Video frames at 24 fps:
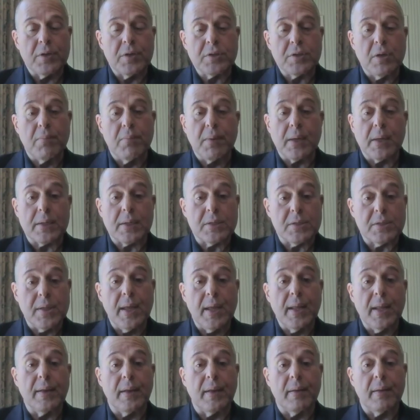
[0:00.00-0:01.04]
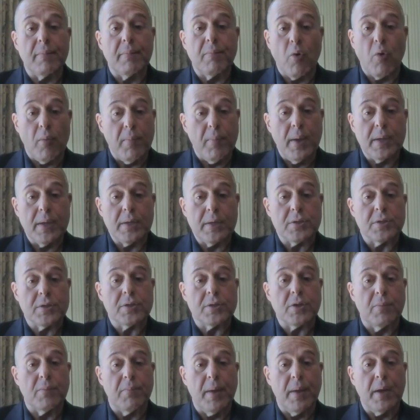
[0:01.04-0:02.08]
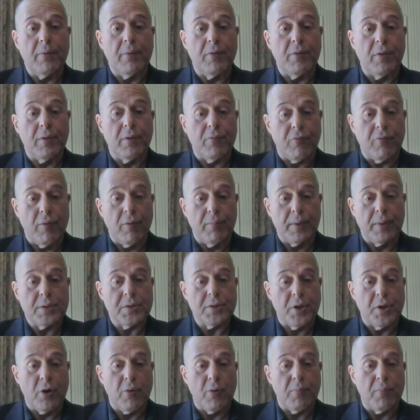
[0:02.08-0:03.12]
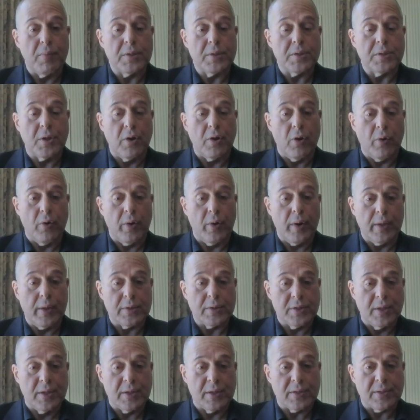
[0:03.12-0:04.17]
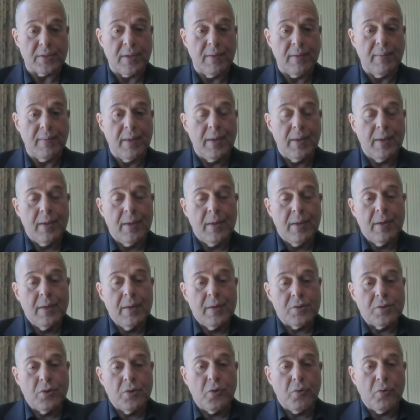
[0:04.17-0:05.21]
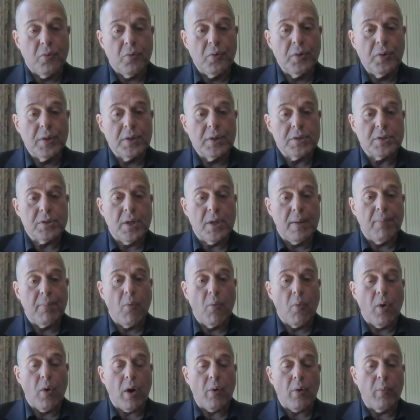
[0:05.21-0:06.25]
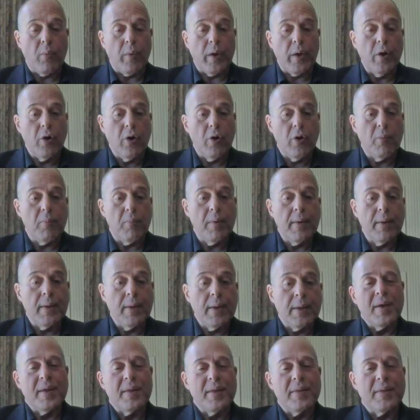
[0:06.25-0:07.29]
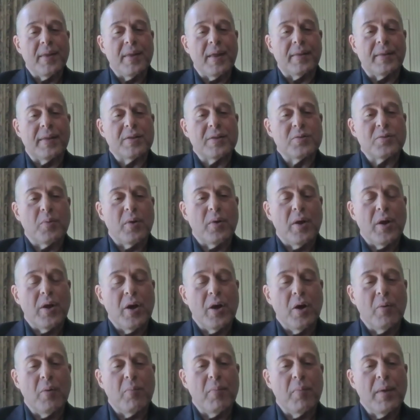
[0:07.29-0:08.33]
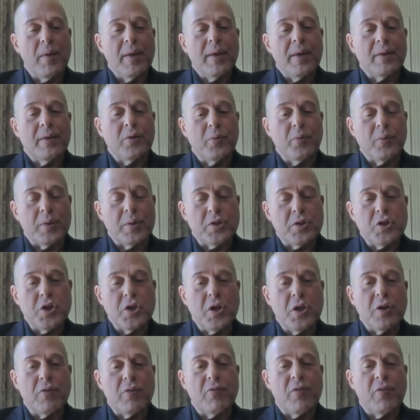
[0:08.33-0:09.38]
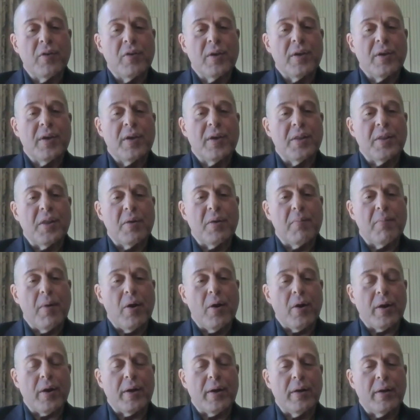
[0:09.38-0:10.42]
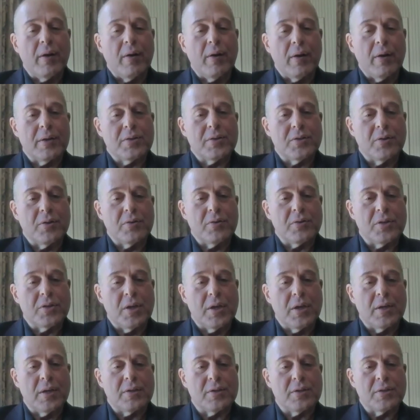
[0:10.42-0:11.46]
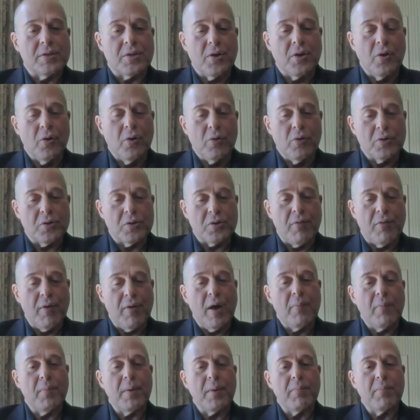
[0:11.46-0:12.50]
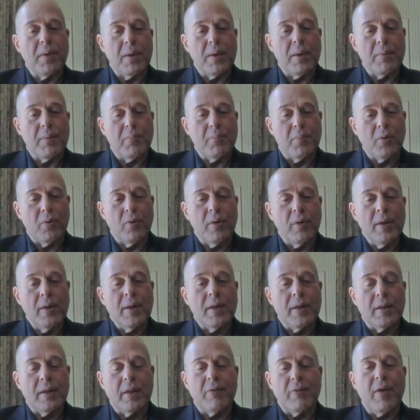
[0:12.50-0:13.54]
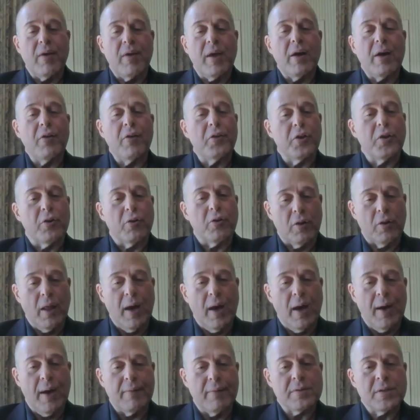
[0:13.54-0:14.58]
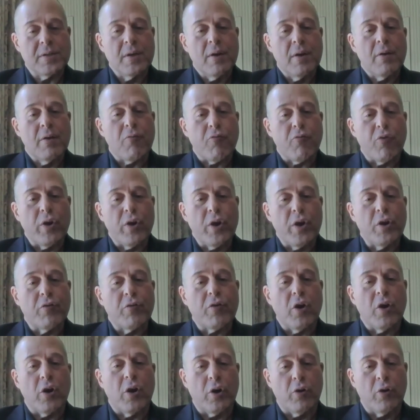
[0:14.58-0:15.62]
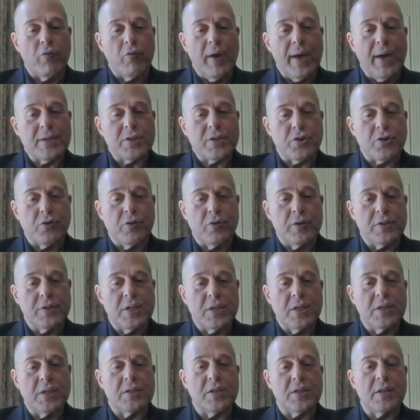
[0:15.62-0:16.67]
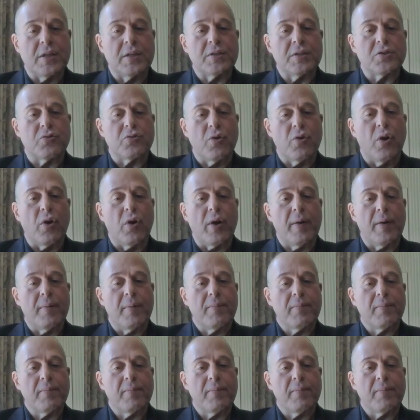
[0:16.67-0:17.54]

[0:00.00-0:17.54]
this could be extended, more patients could benefit from these therapies that already exist. So through this type of work, we hope that this will help to achieve the American Heart Association's goals of helping people live healthier lives free of cardiovascular disease and stroke.